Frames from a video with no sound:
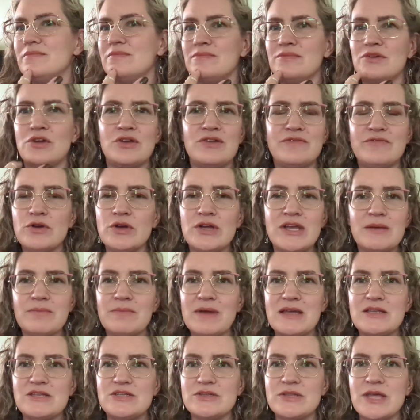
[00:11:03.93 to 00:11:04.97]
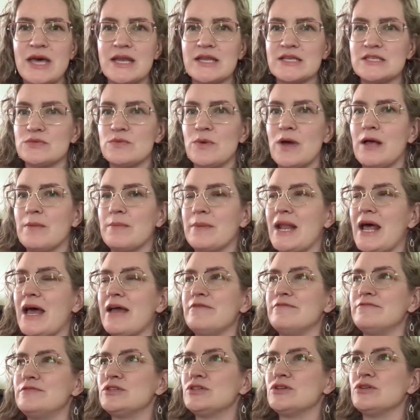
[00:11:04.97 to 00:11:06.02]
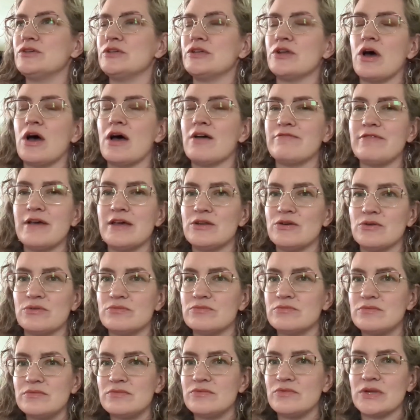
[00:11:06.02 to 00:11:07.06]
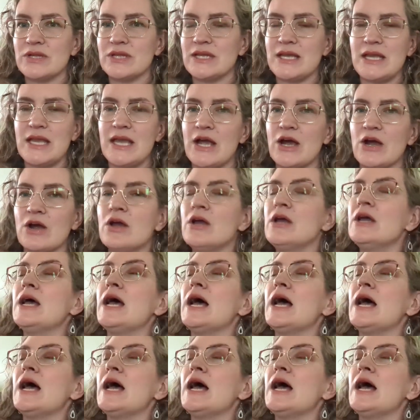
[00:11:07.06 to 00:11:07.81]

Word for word: ConvertKit might do that as well, but I've turned it off. I don't really care.